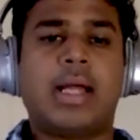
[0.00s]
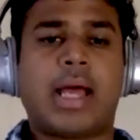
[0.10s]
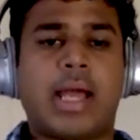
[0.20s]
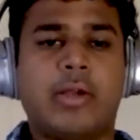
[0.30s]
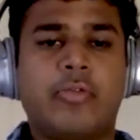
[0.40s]

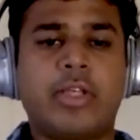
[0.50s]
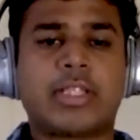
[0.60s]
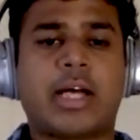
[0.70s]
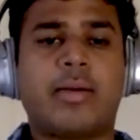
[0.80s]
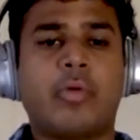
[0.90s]
And if we
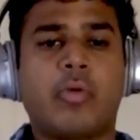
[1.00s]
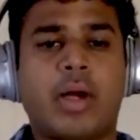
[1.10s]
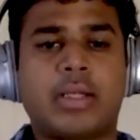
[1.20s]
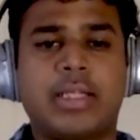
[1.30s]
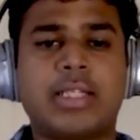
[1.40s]
sum
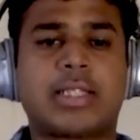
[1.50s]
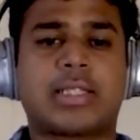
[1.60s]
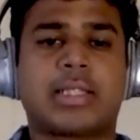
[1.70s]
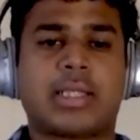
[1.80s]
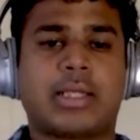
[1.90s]
over
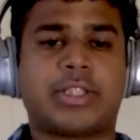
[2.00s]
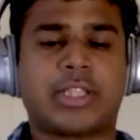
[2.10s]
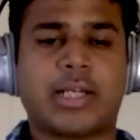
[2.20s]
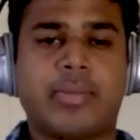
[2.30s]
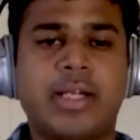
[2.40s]
these such
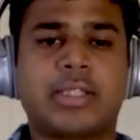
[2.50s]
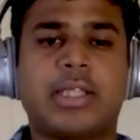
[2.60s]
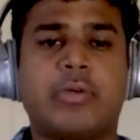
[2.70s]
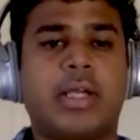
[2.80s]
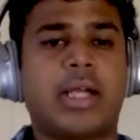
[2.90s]
segments,
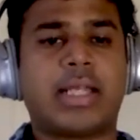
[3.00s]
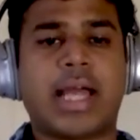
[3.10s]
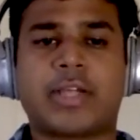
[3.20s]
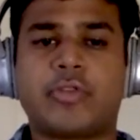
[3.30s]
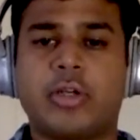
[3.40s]
then we get the
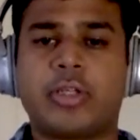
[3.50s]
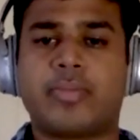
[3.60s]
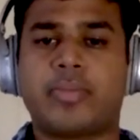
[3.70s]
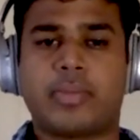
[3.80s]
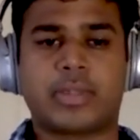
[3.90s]
actual
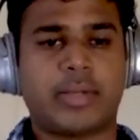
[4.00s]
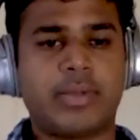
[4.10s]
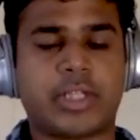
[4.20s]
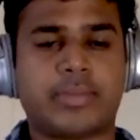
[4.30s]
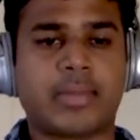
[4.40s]

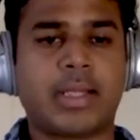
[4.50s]
summation.